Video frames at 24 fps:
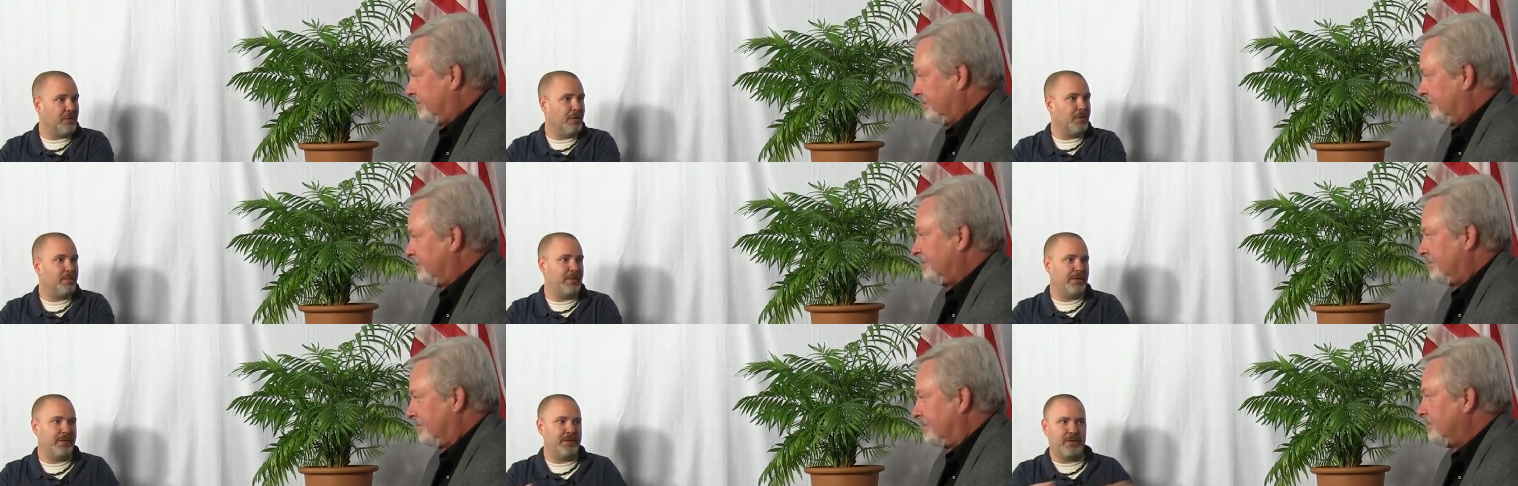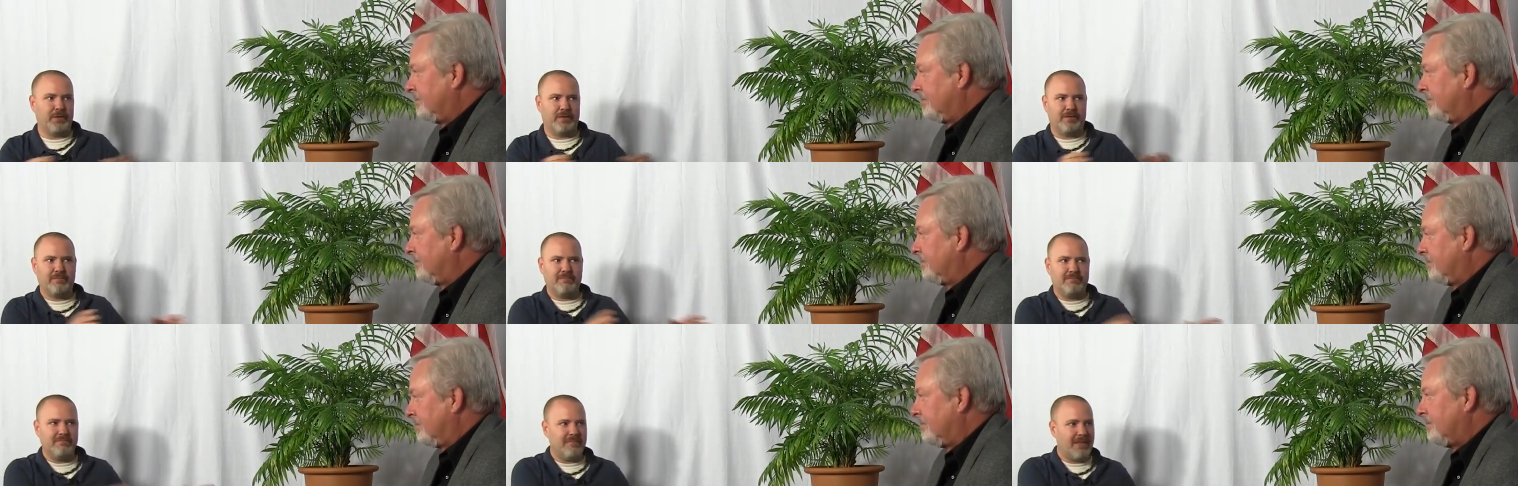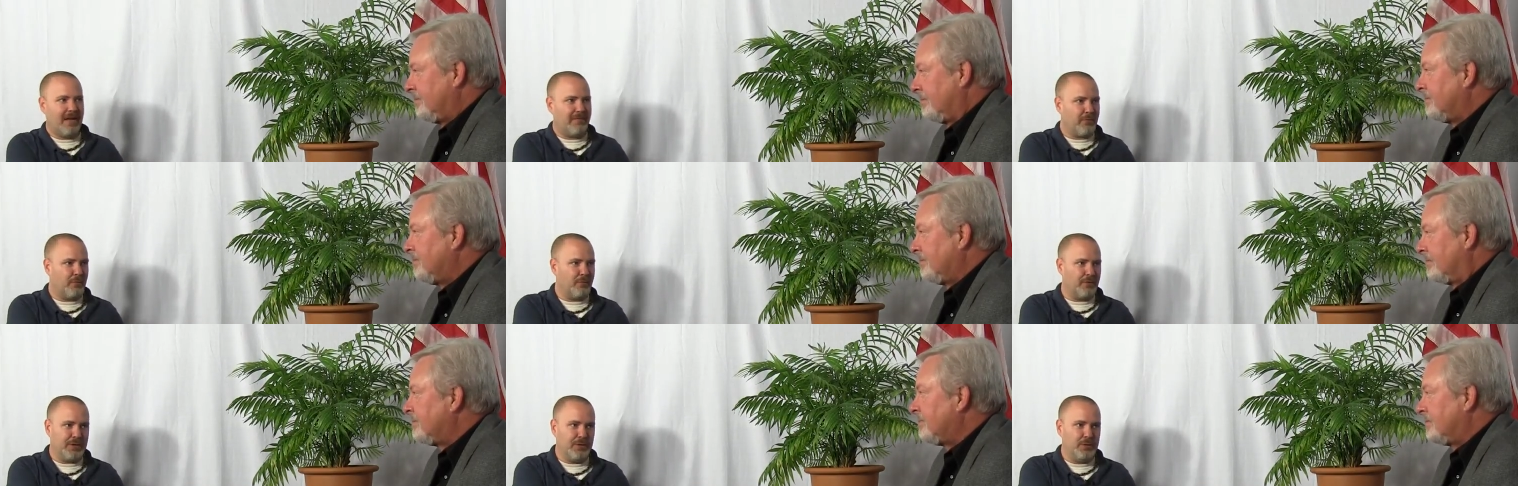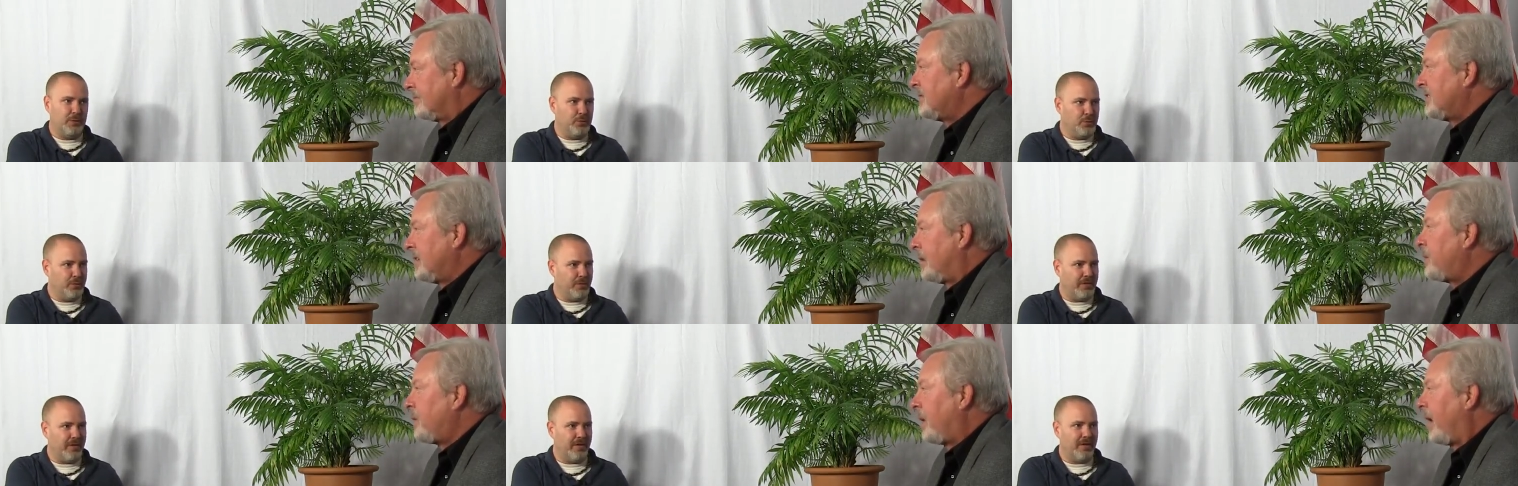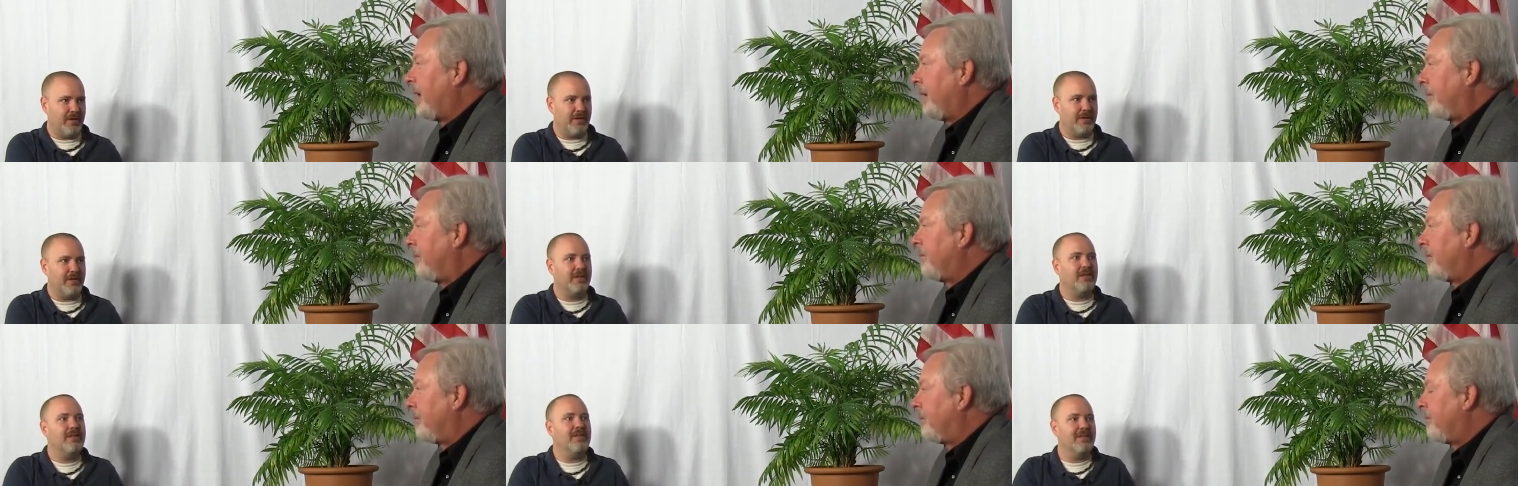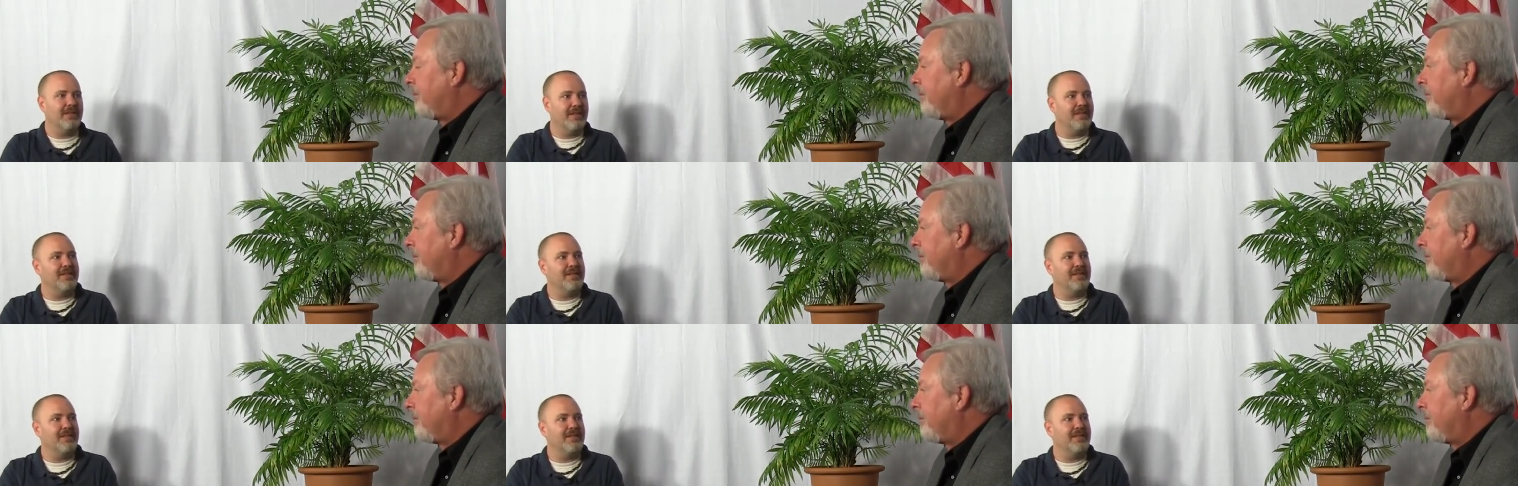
Speaker 1: adult, but never really knew the, right.